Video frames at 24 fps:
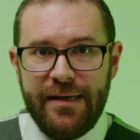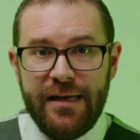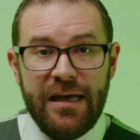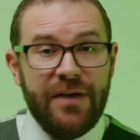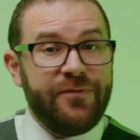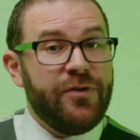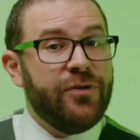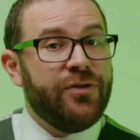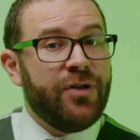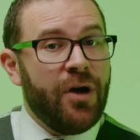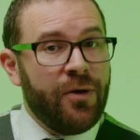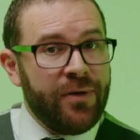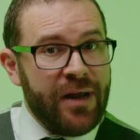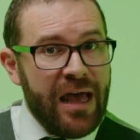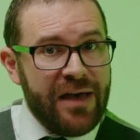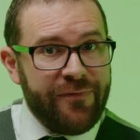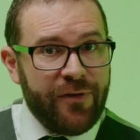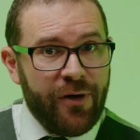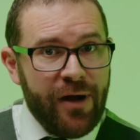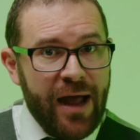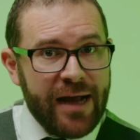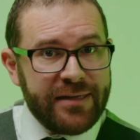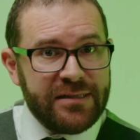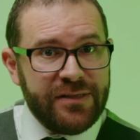If you don't
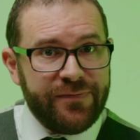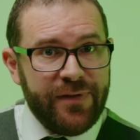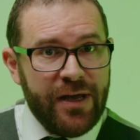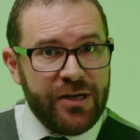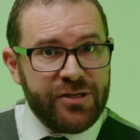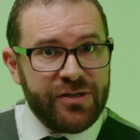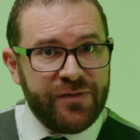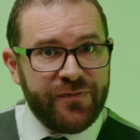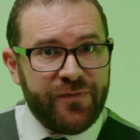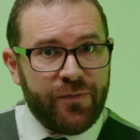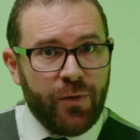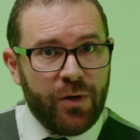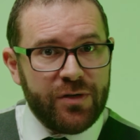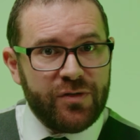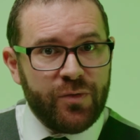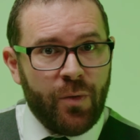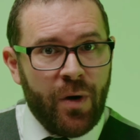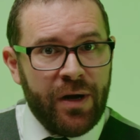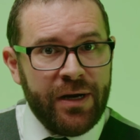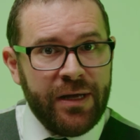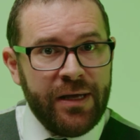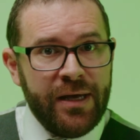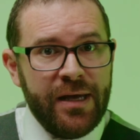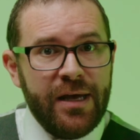have our Activation
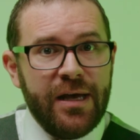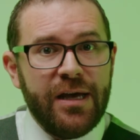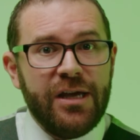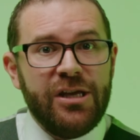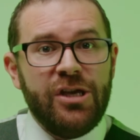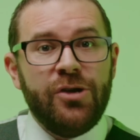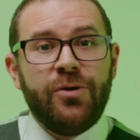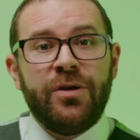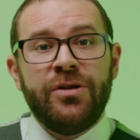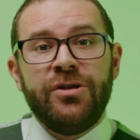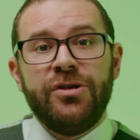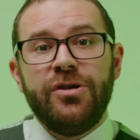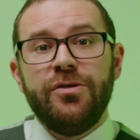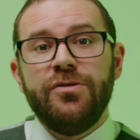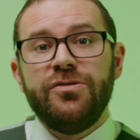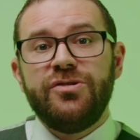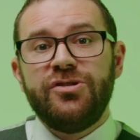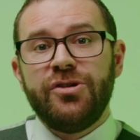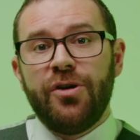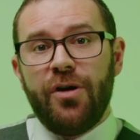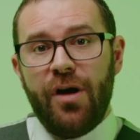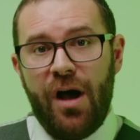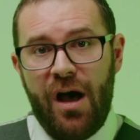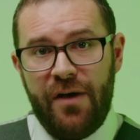420, you can
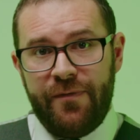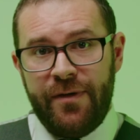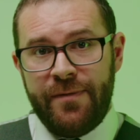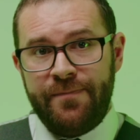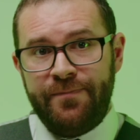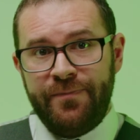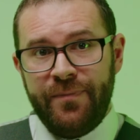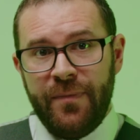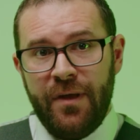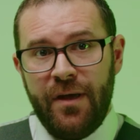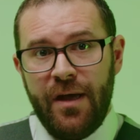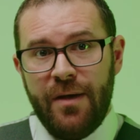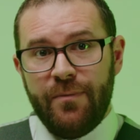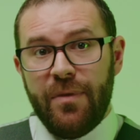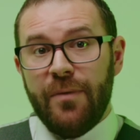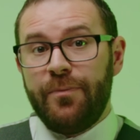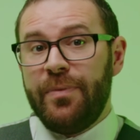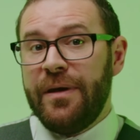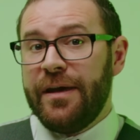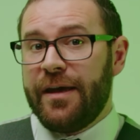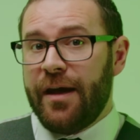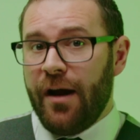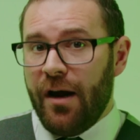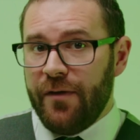use your oven, but
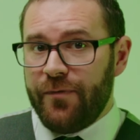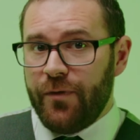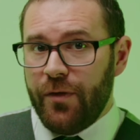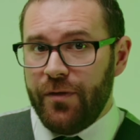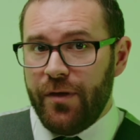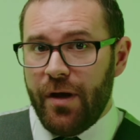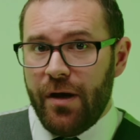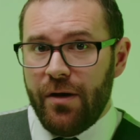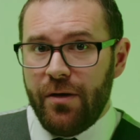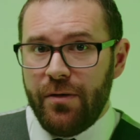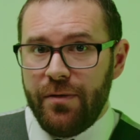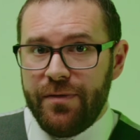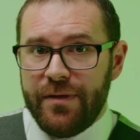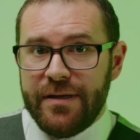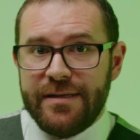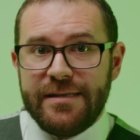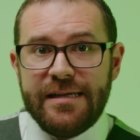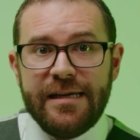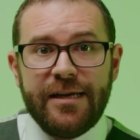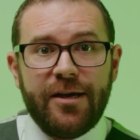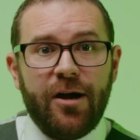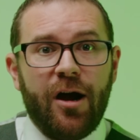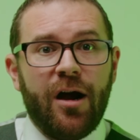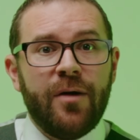be careful though, the
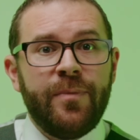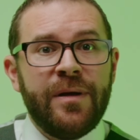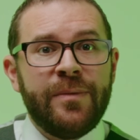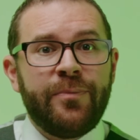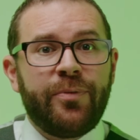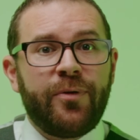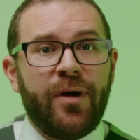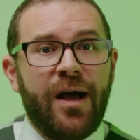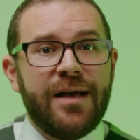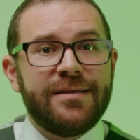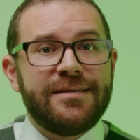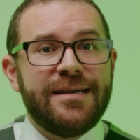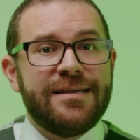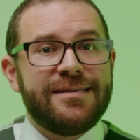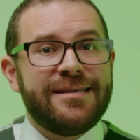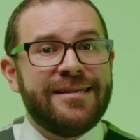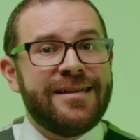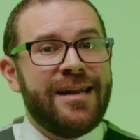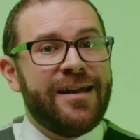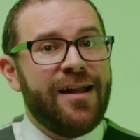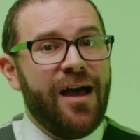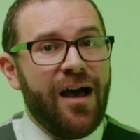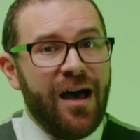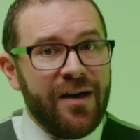decarbing process
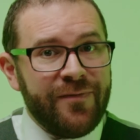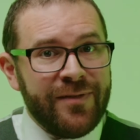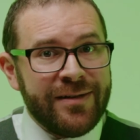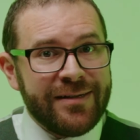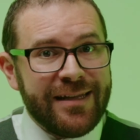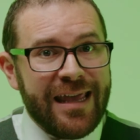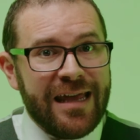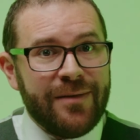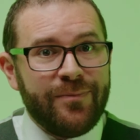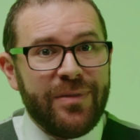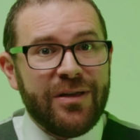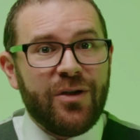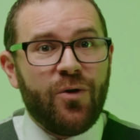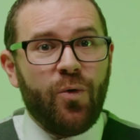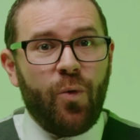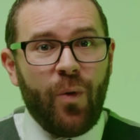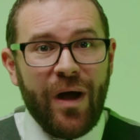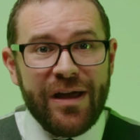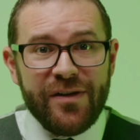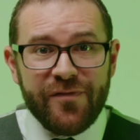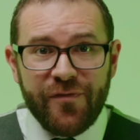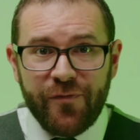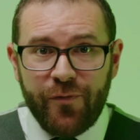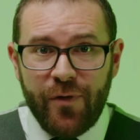in an oven can be
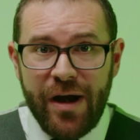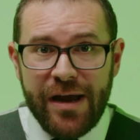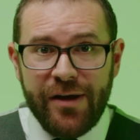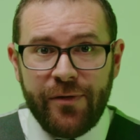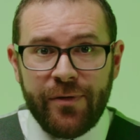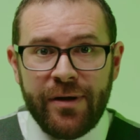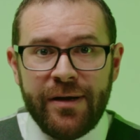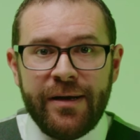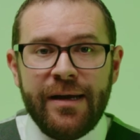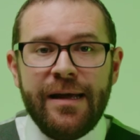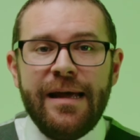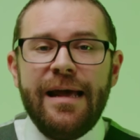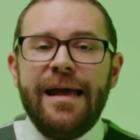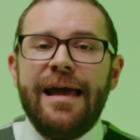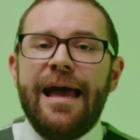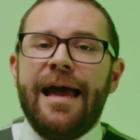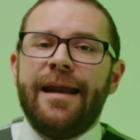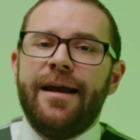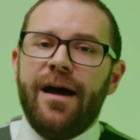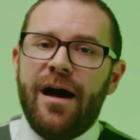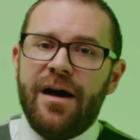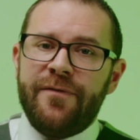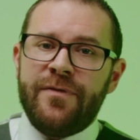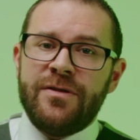quite fragrant
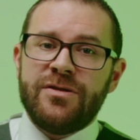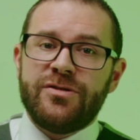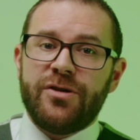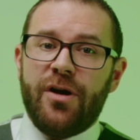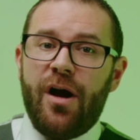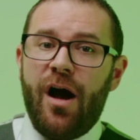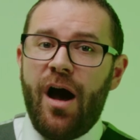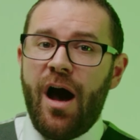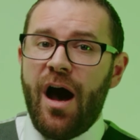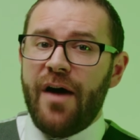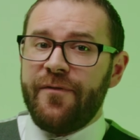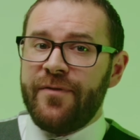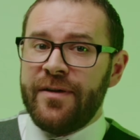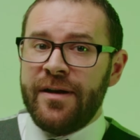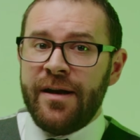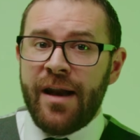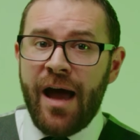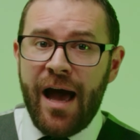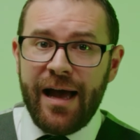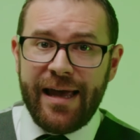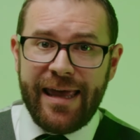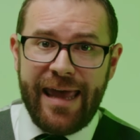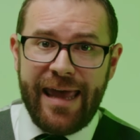and ovens are often not